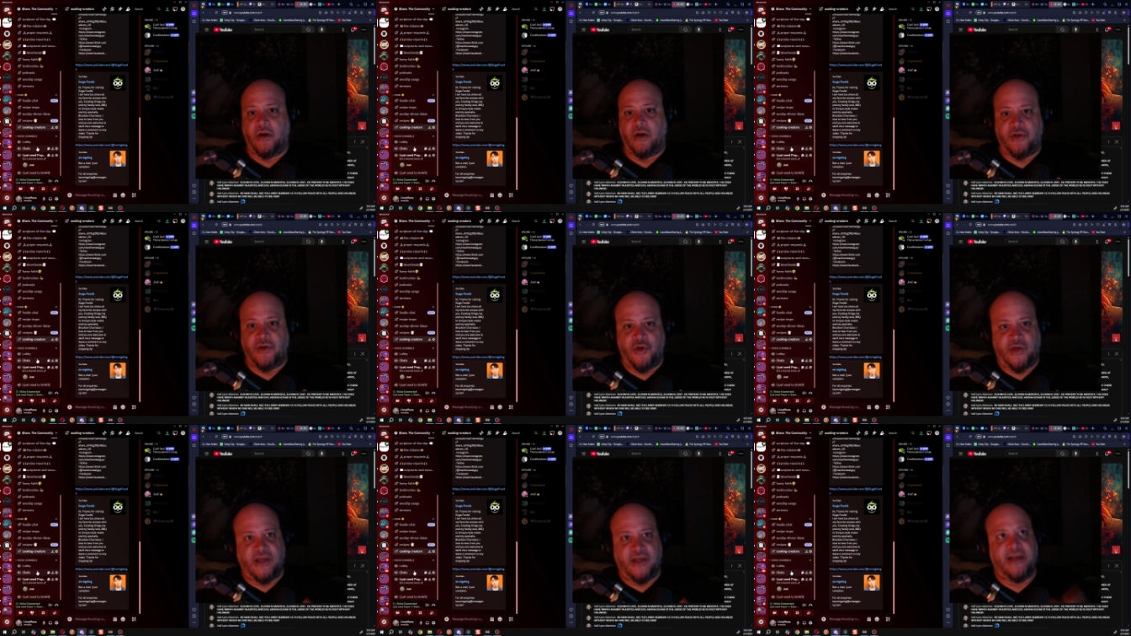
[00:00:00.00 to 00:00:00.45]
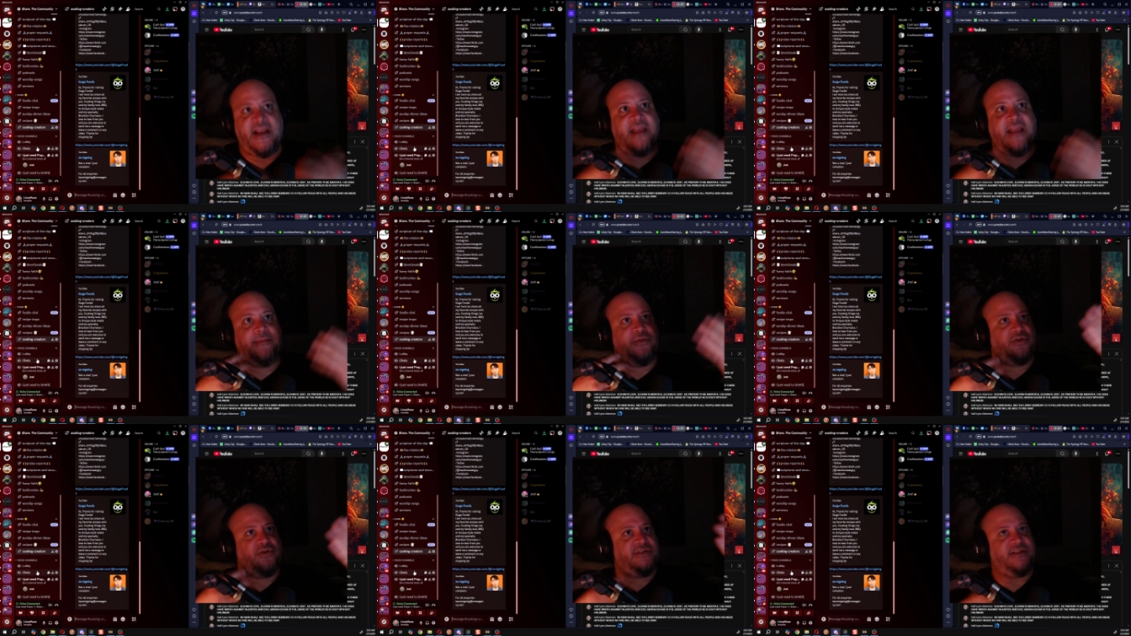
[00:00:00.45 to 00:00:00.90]
You can
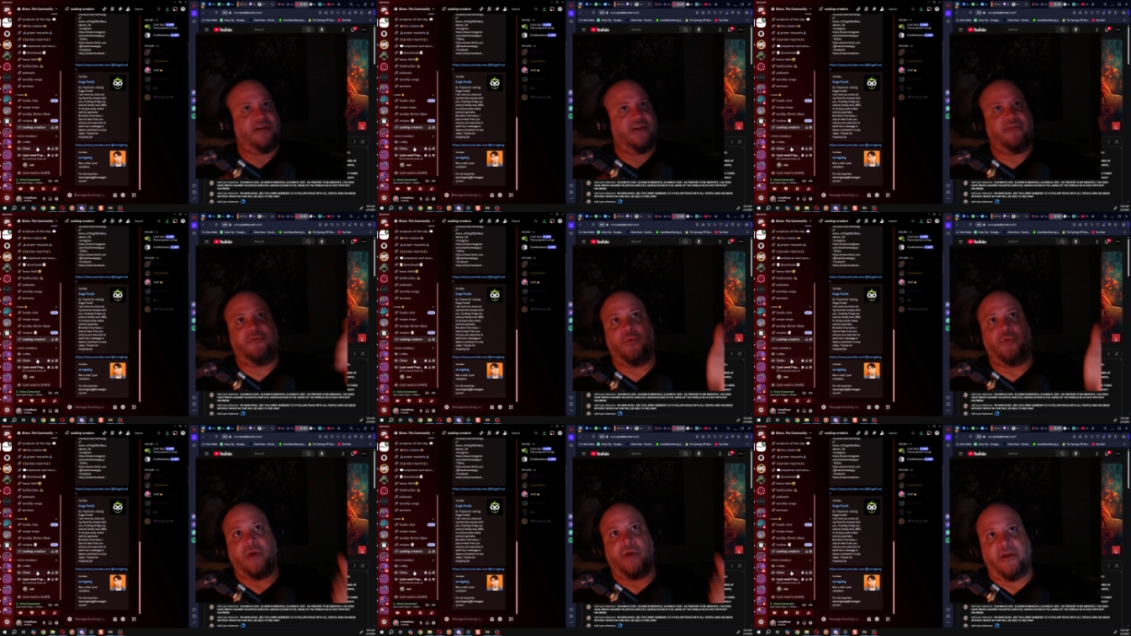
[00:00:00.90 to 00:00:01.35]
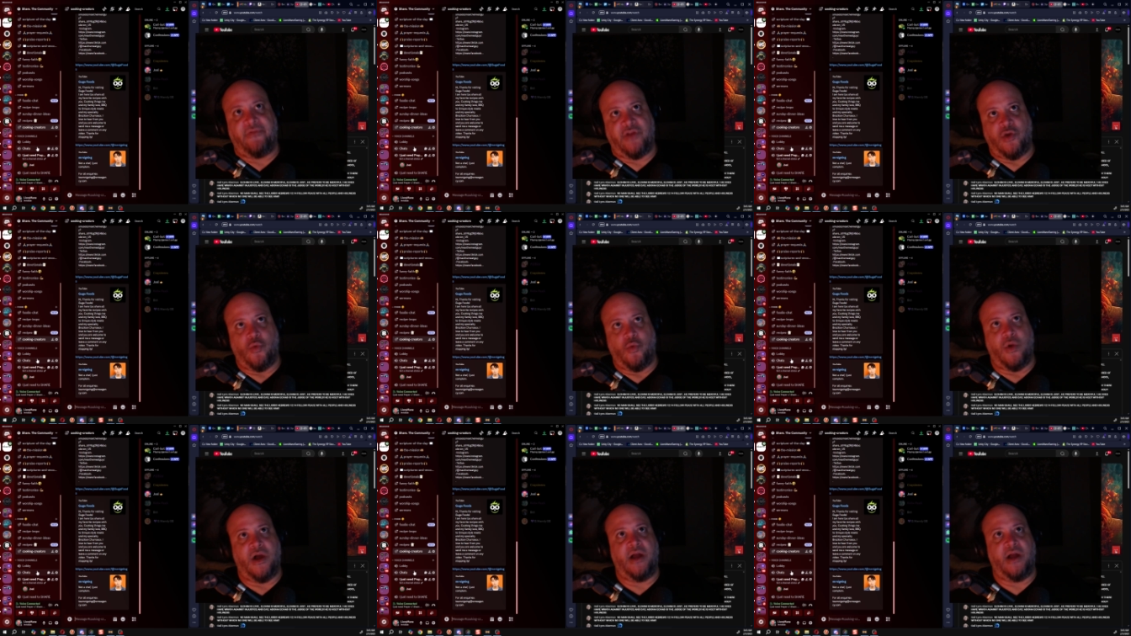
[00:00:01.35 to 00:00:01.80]
name yourself whatever
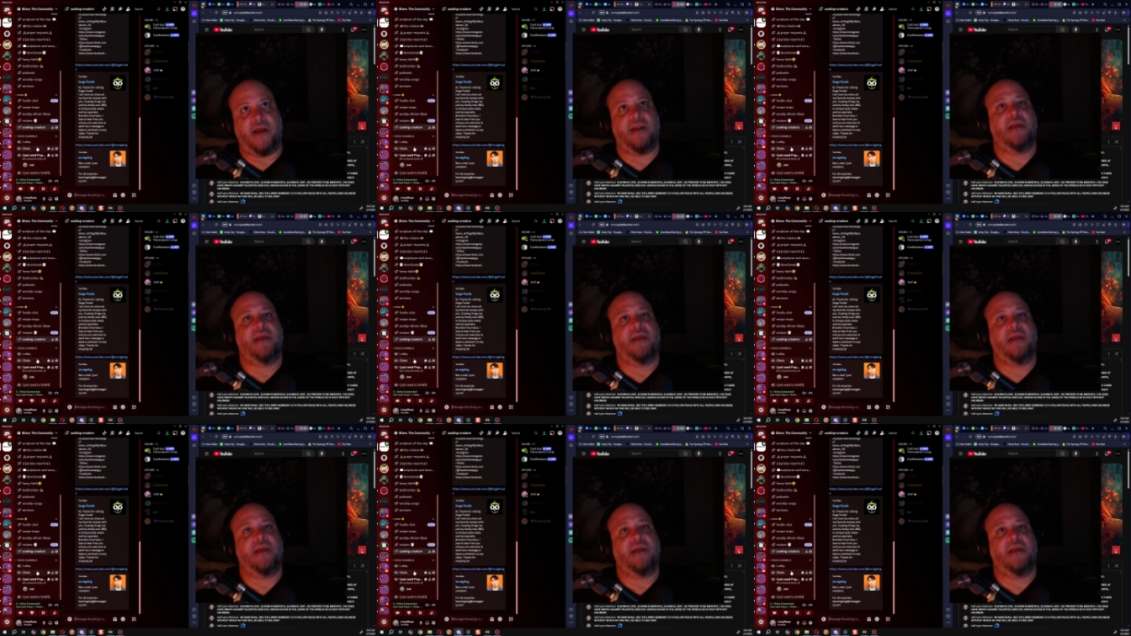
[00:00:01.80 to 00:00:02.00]
you want.